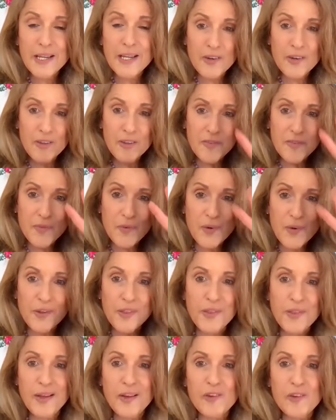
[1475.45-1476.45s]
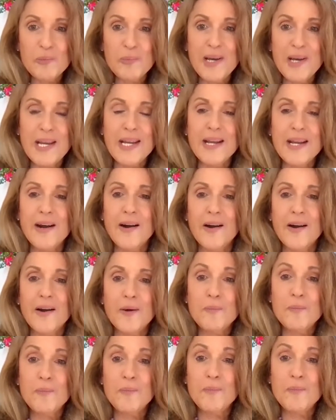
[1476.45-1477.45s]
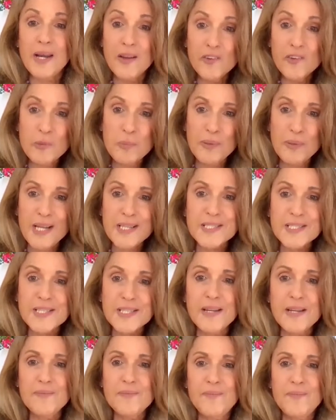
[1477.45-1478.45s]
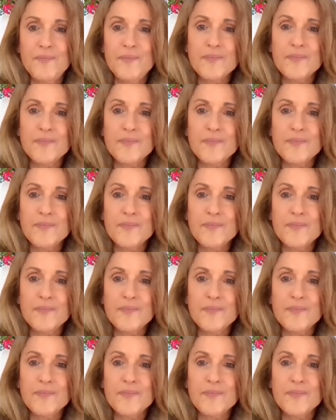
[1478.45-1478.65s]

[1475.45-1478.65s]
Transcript: here are the 4 things money are. Money is a blessing.